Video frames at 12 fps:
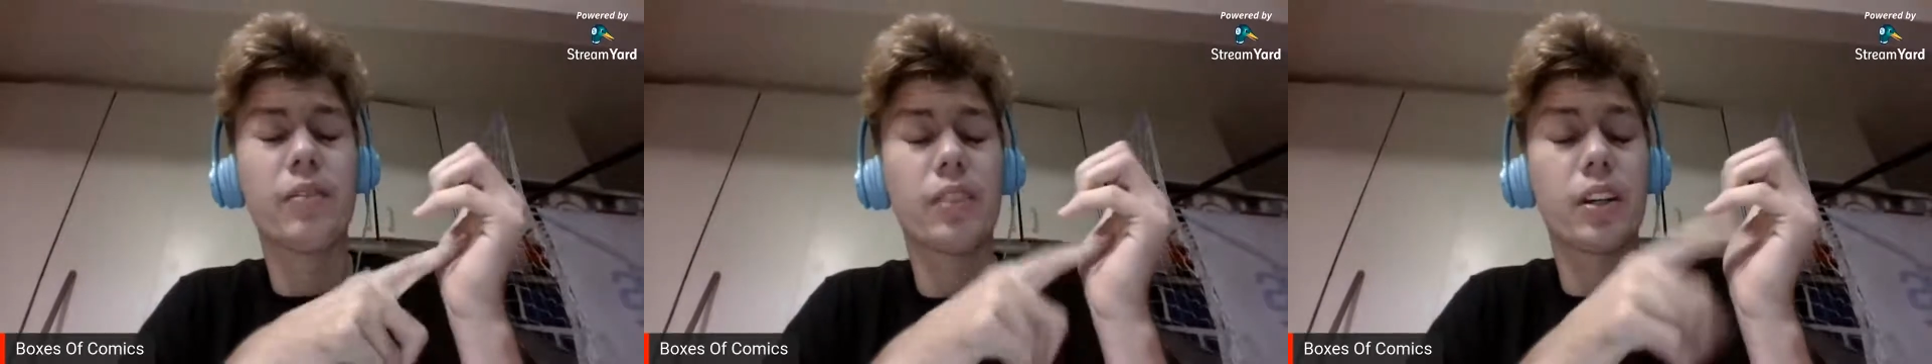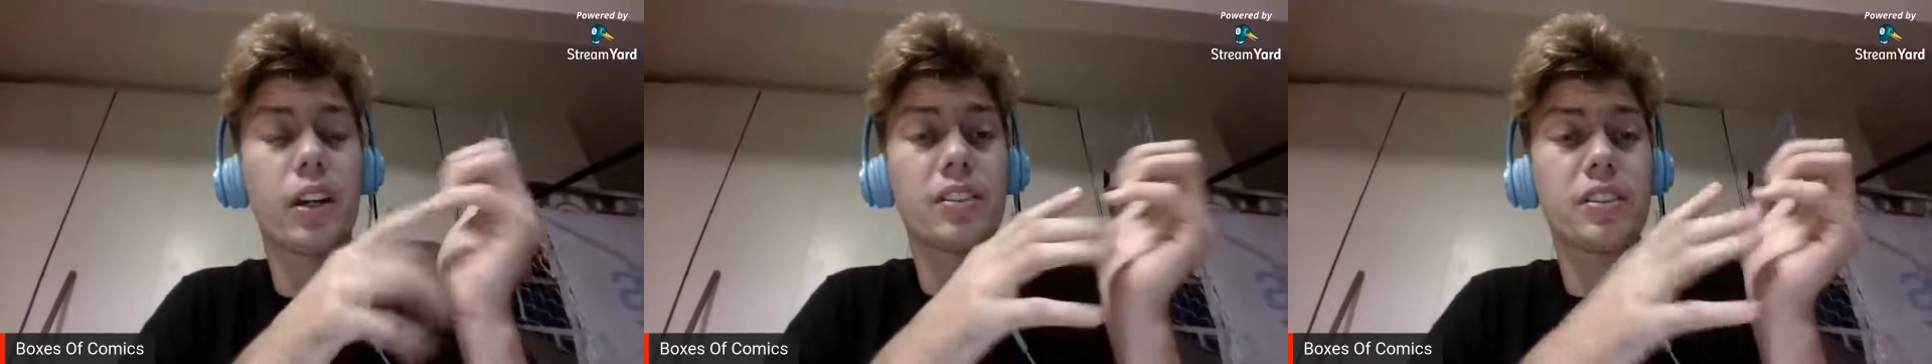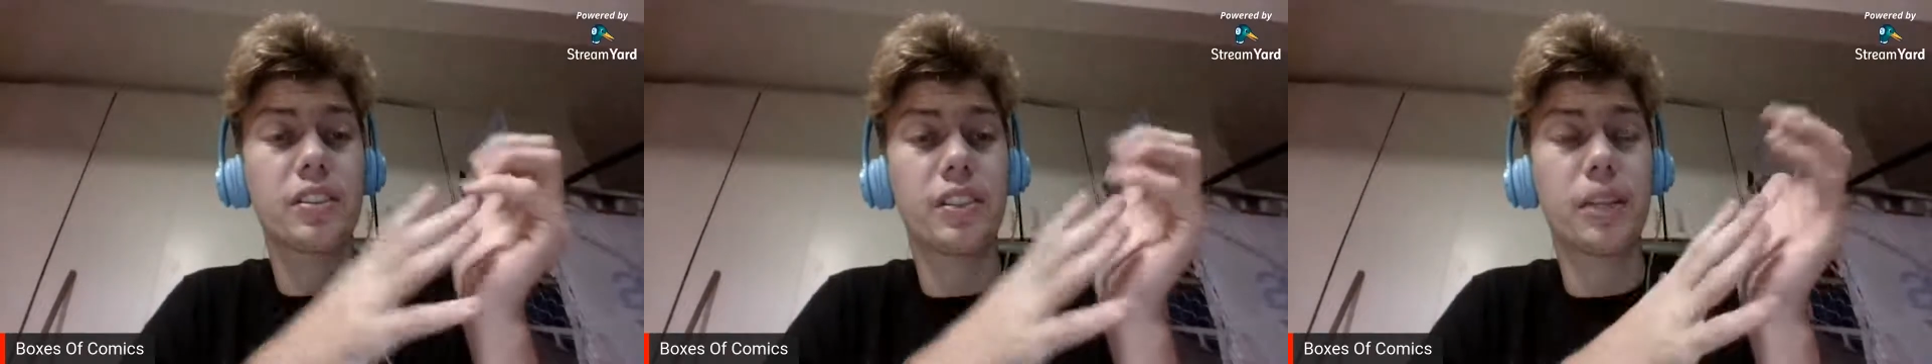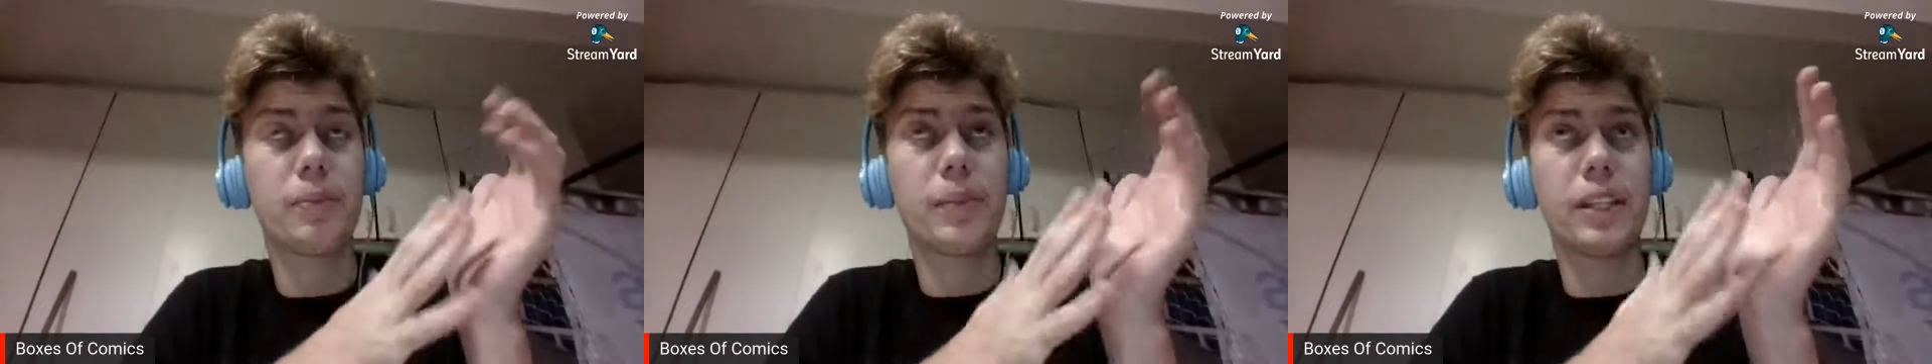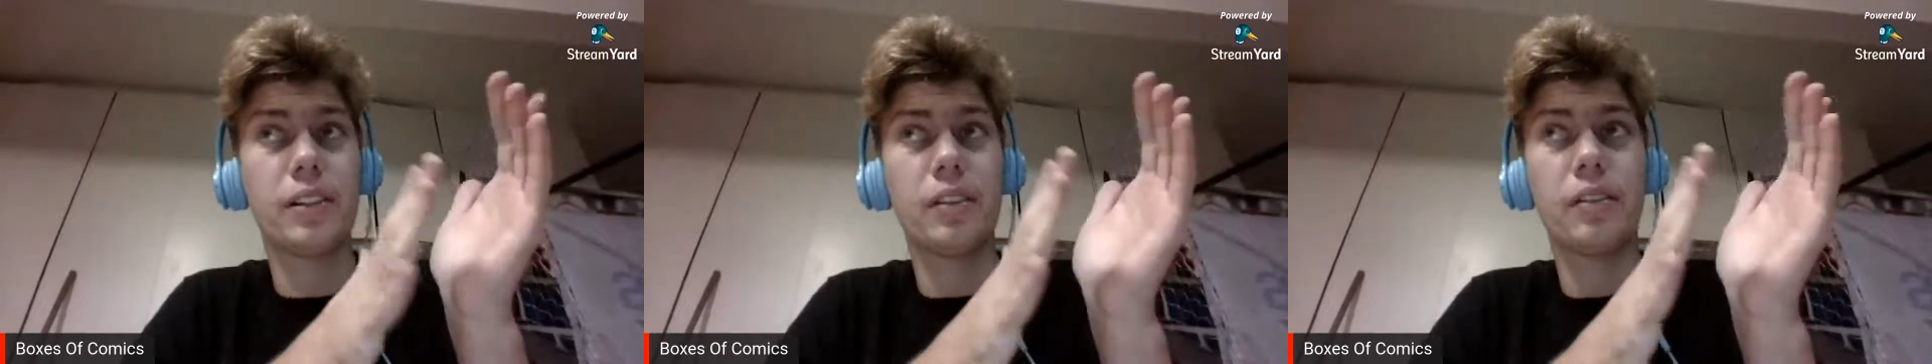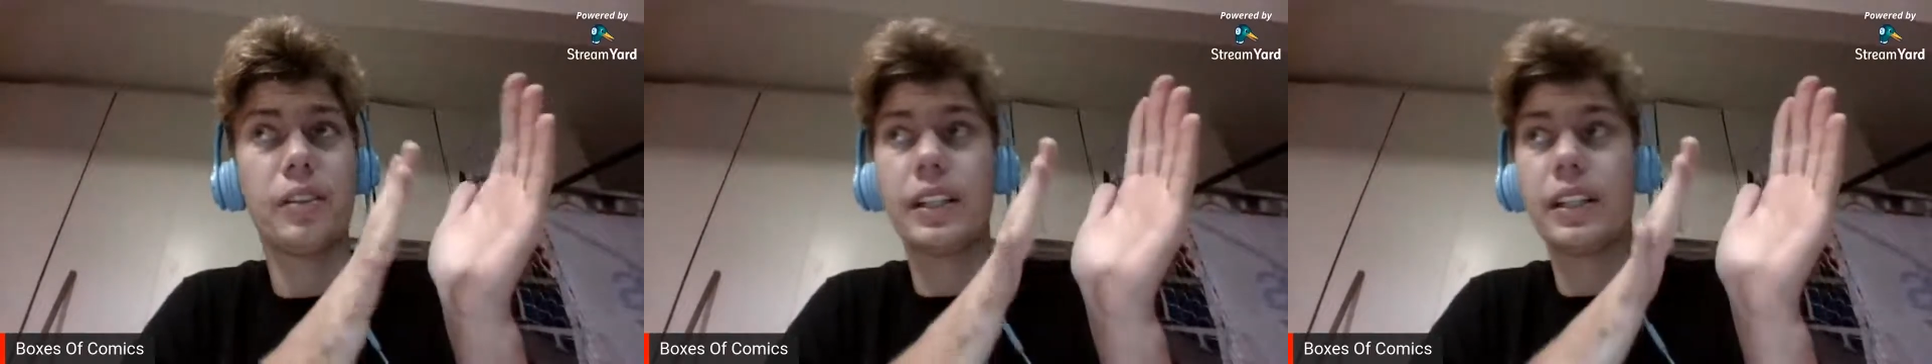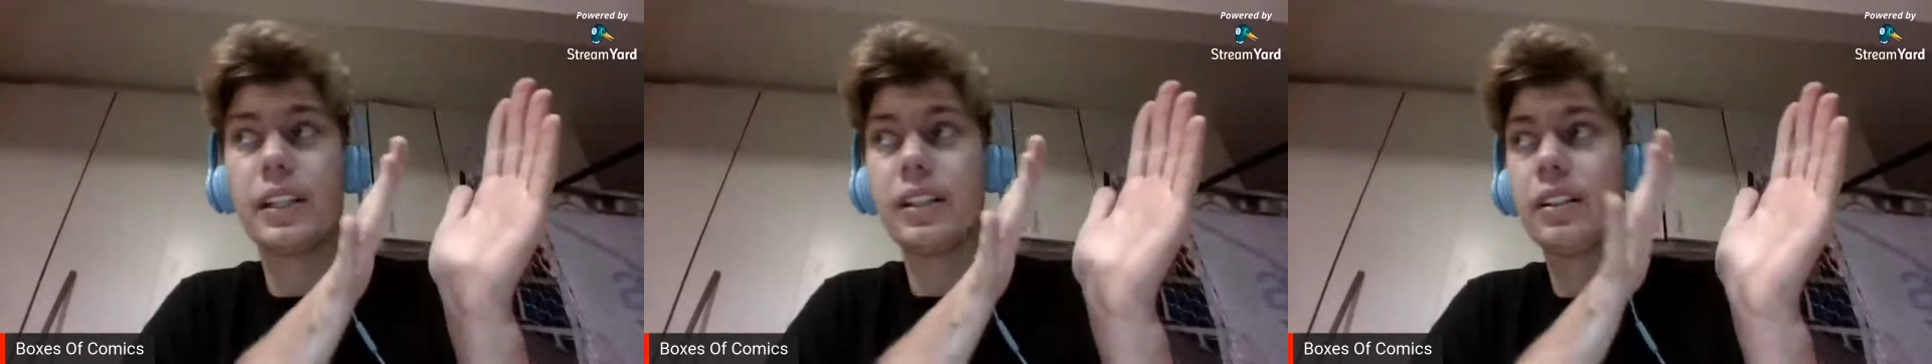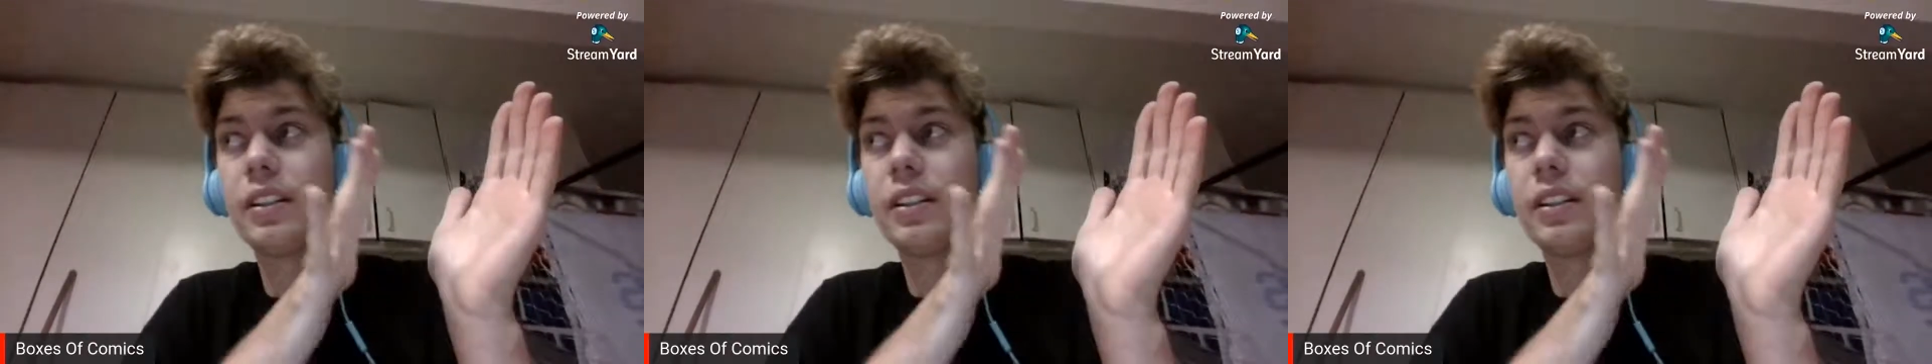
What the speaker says: We're also going to be doing